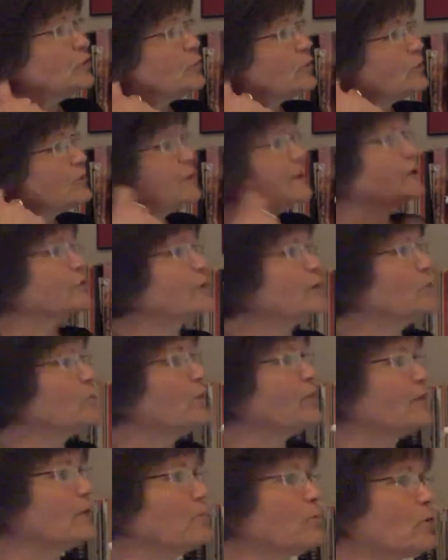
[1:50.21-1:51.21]
are dealing with
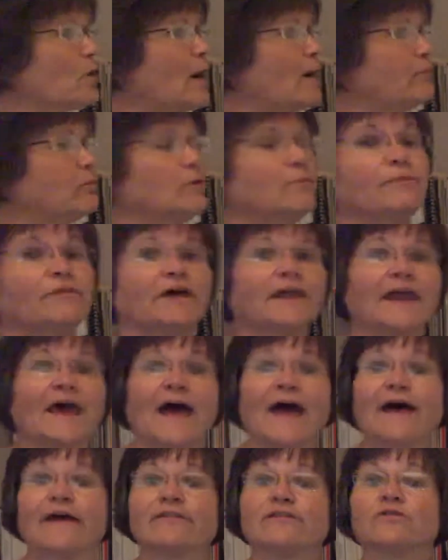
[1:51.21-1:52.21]
a problem that
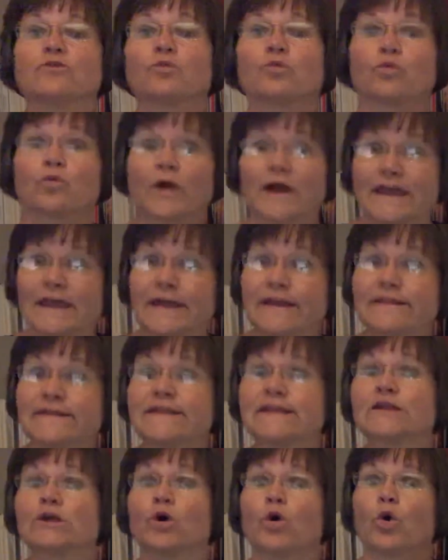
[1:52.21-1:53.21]
has
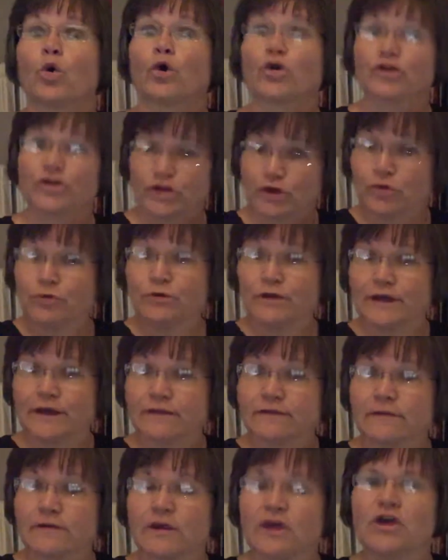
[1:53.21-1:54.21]
rates or
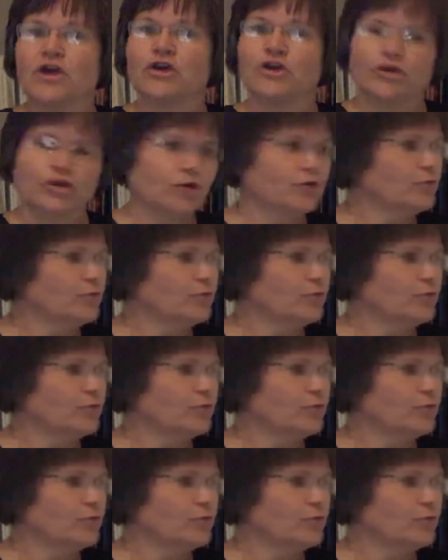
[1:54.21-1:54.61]
units, you